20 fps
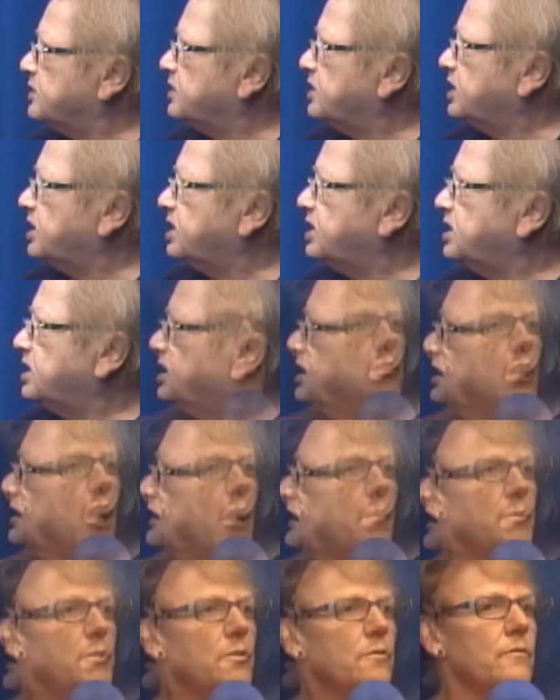The
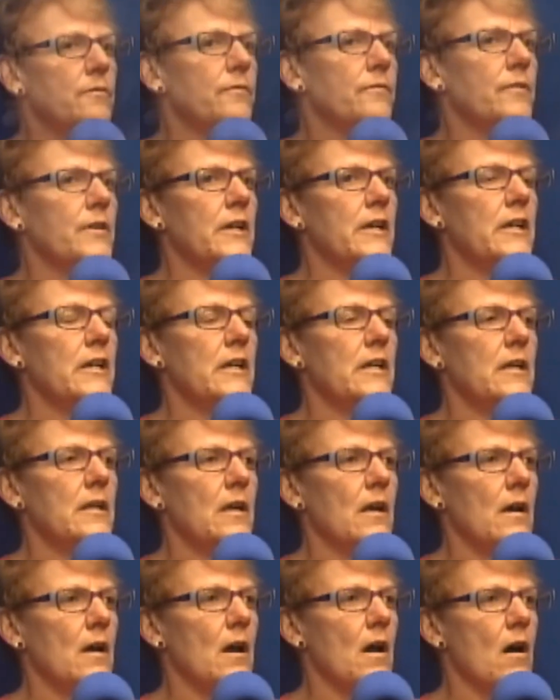adoption fee,
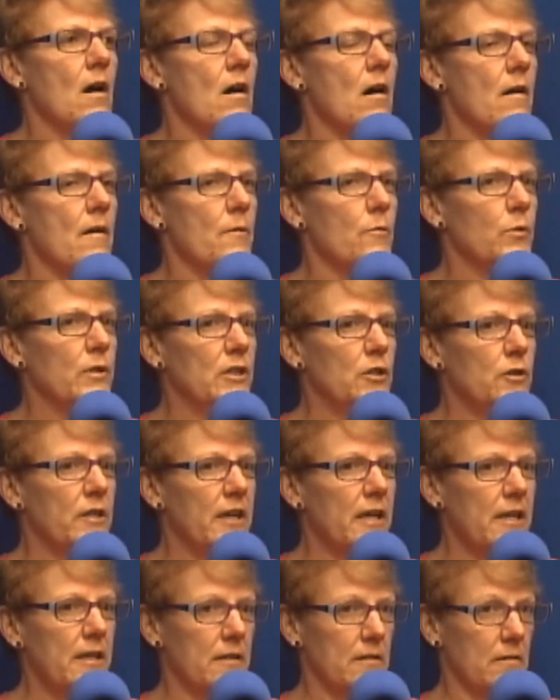when you
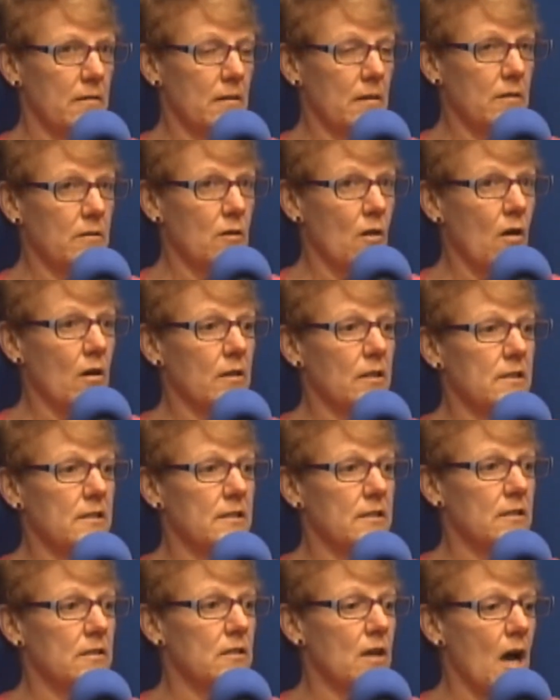get a dog
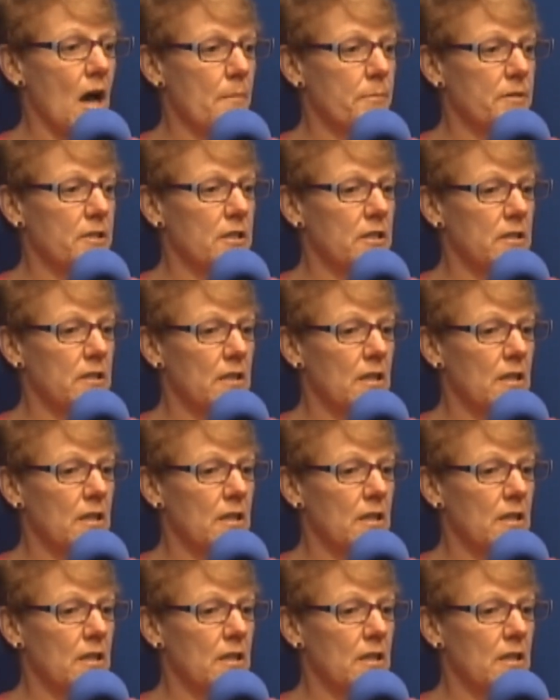that's adopted,